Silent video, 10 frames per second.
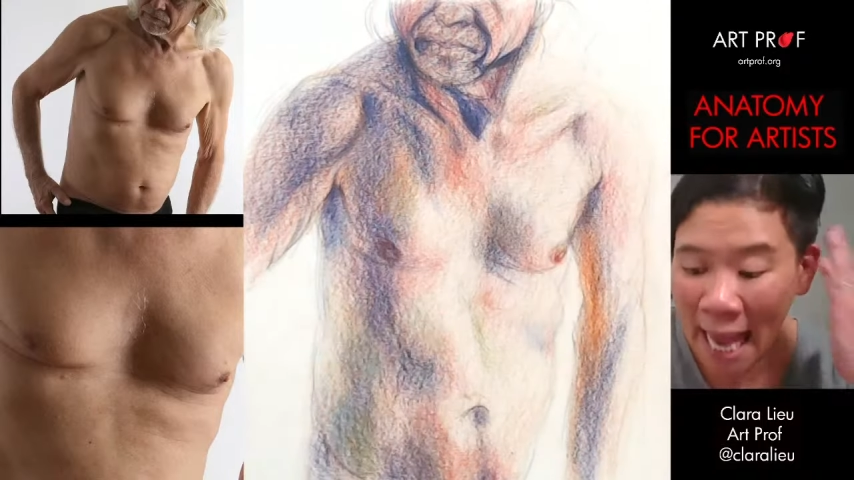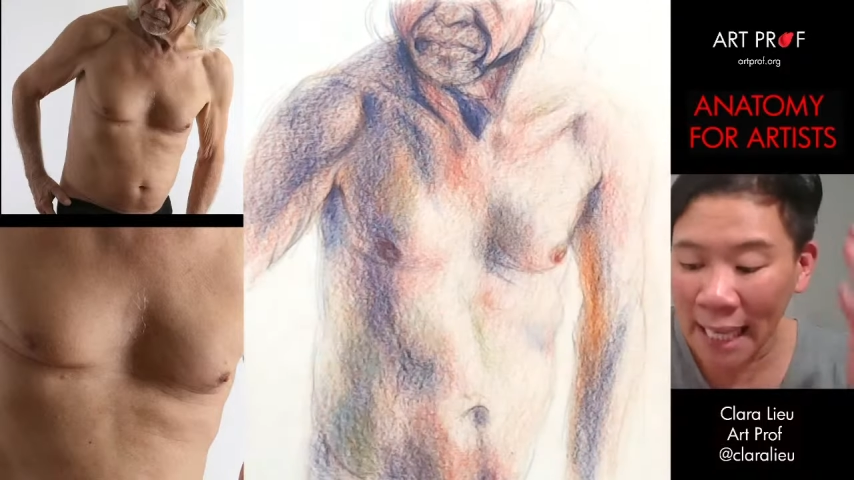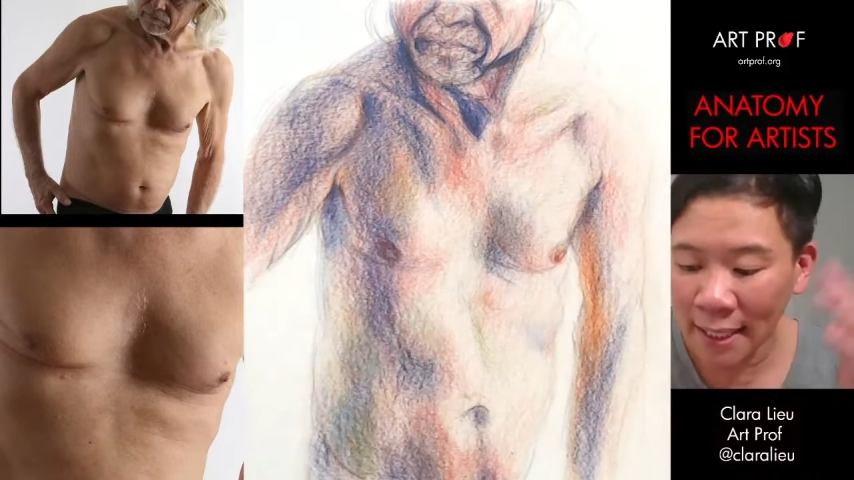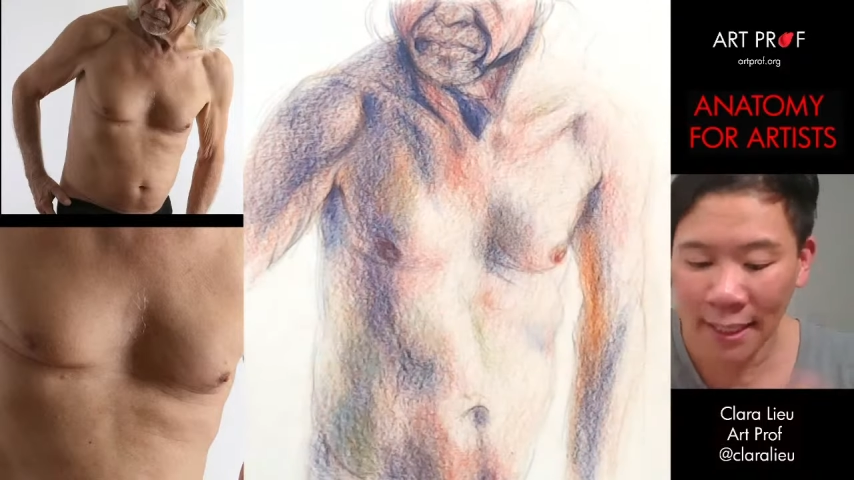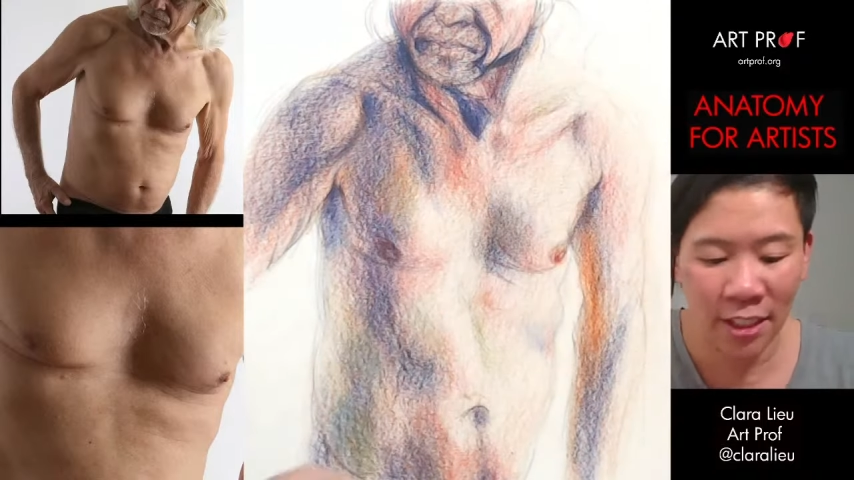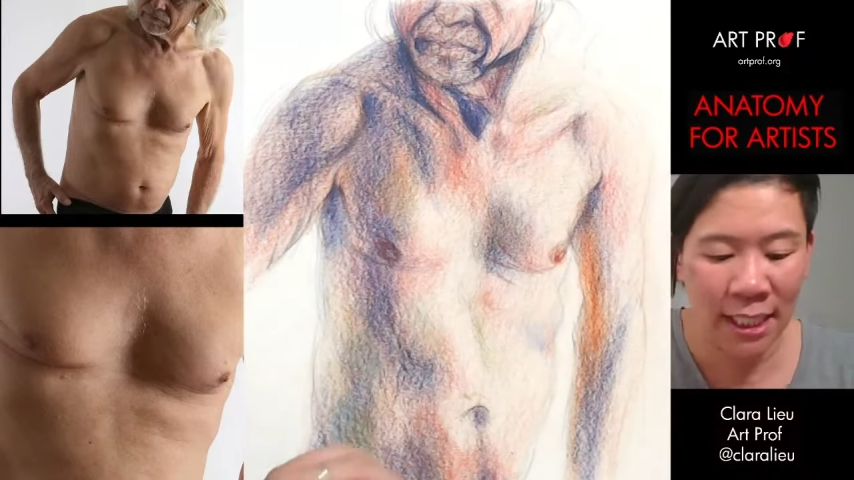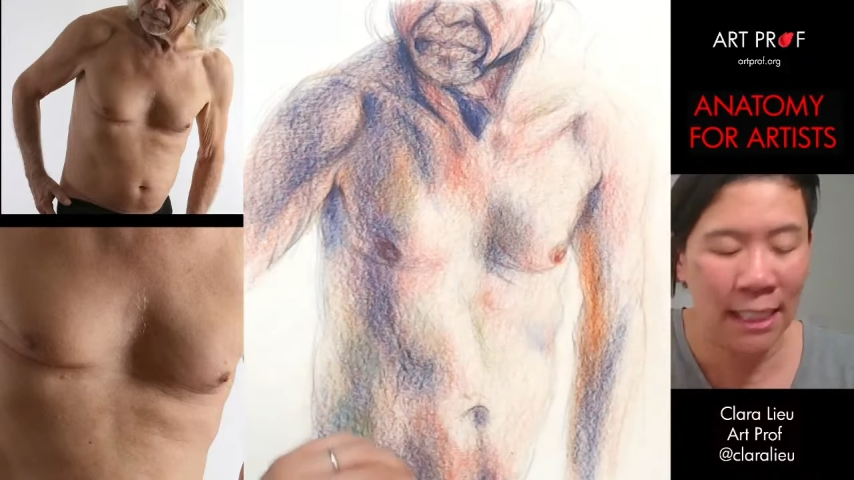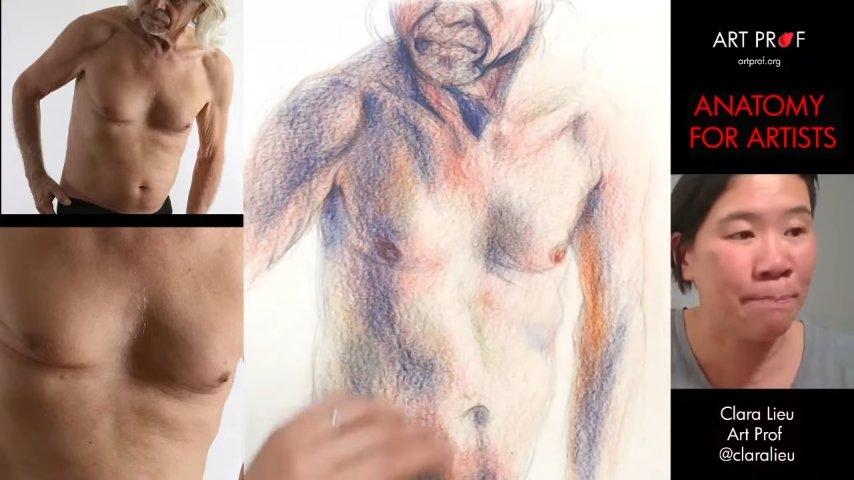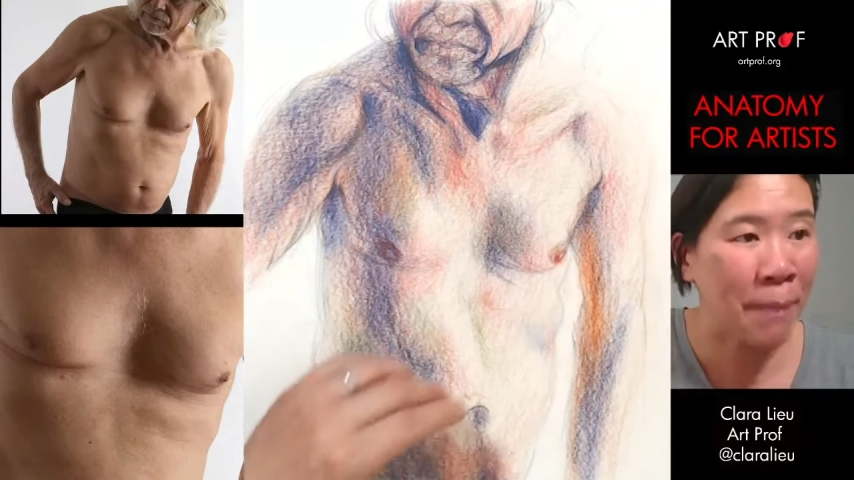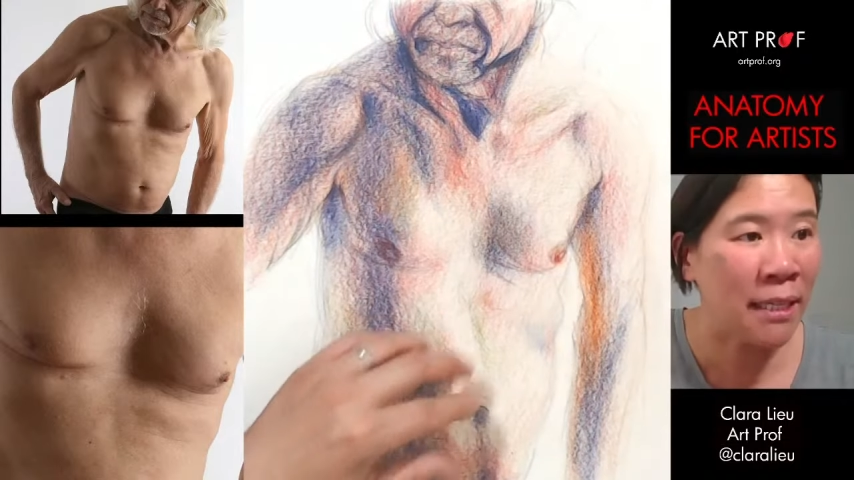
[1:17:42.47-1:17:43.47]
head is
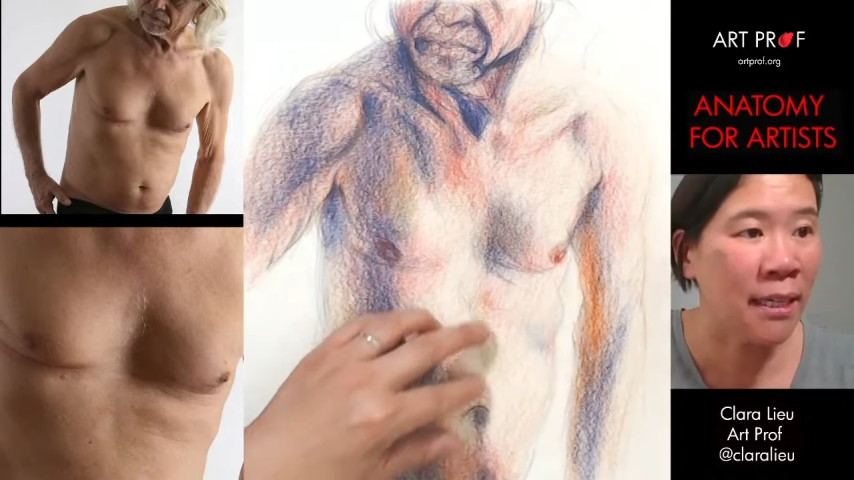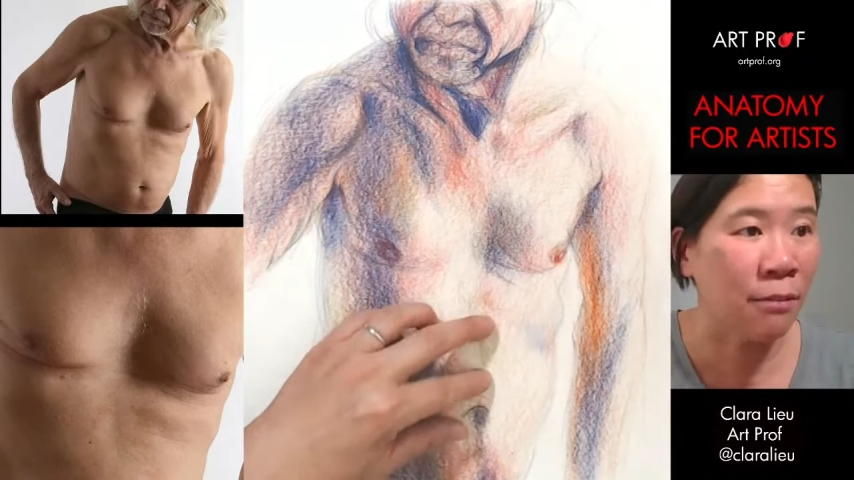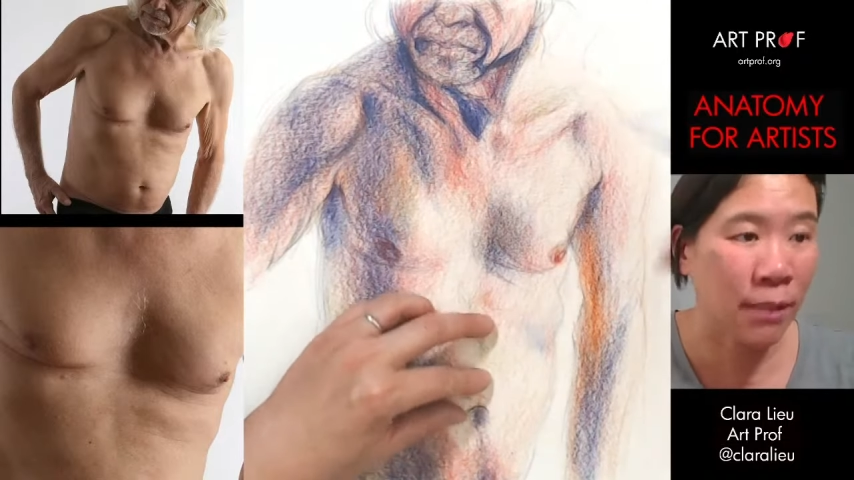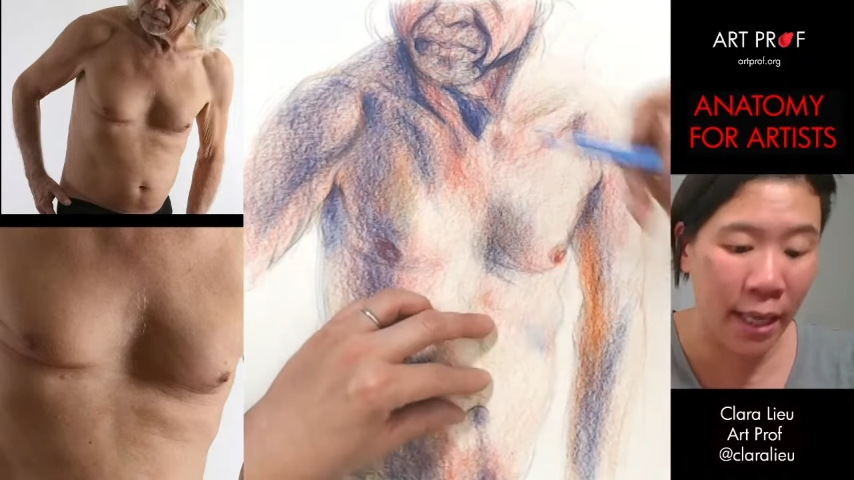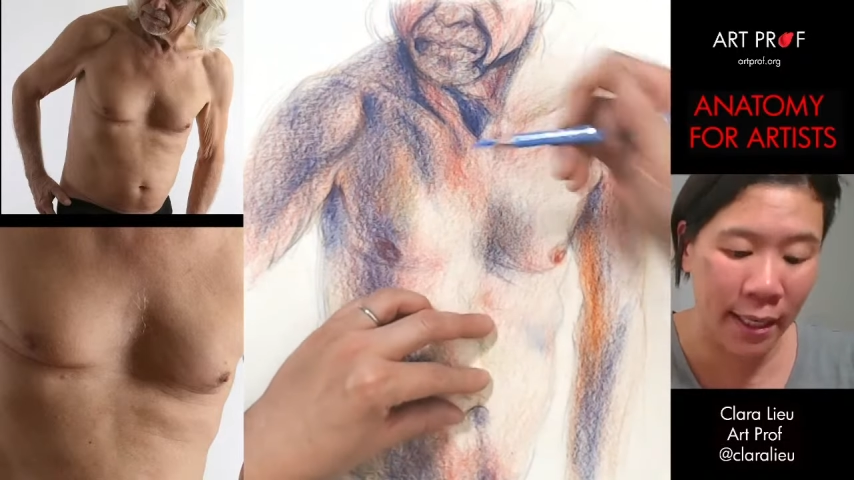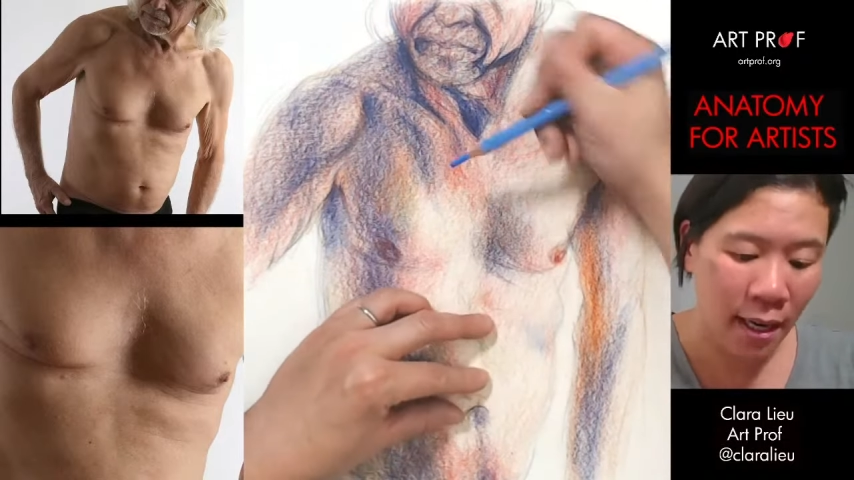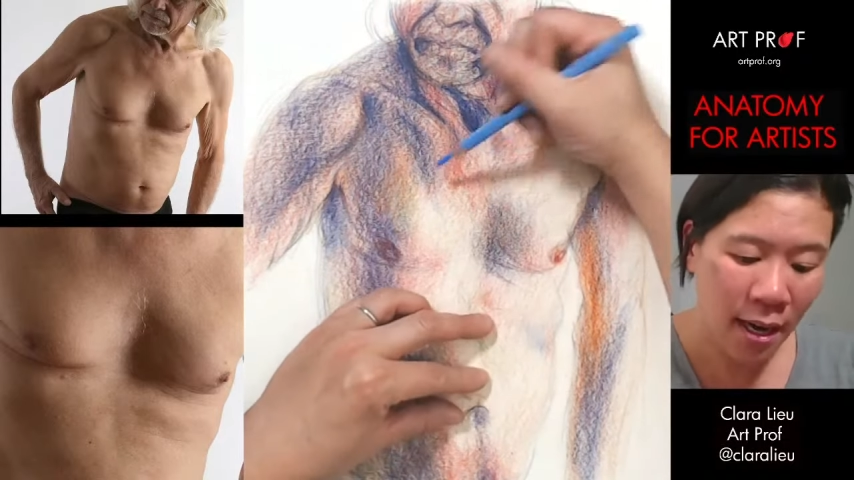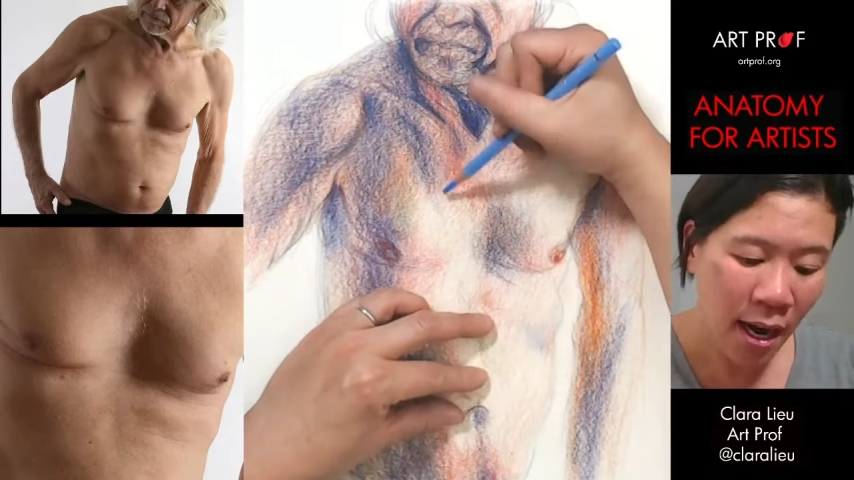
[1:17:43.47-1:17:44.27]
just spinning with like,